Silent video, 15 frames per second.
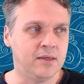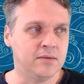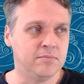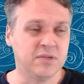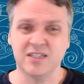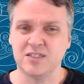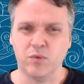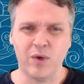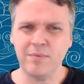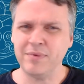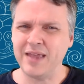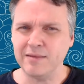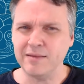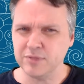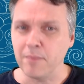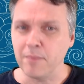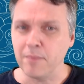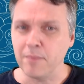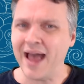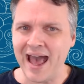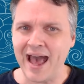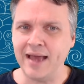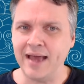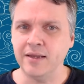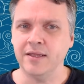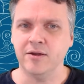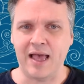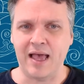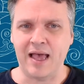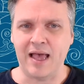Because the webcam's not bad in
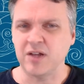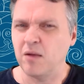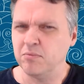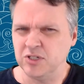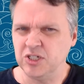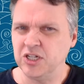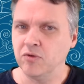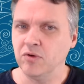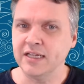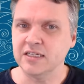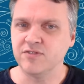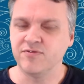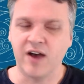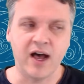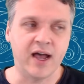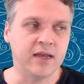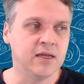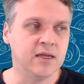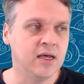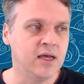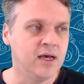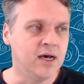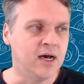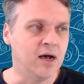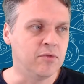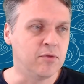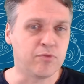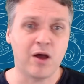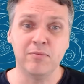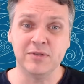your laptop. Generally, it's fine. The
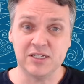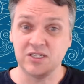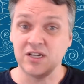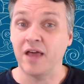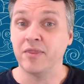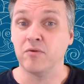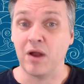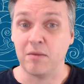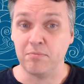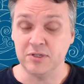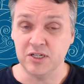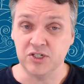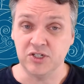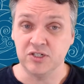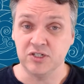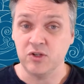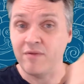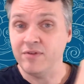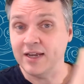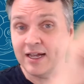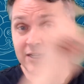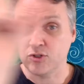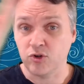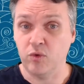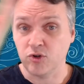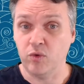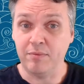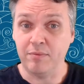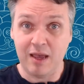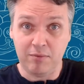problem is it's not in the right position. So having an external
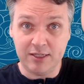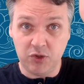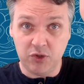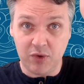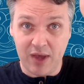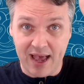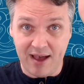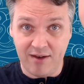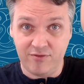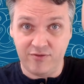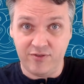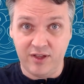webcam lets you have,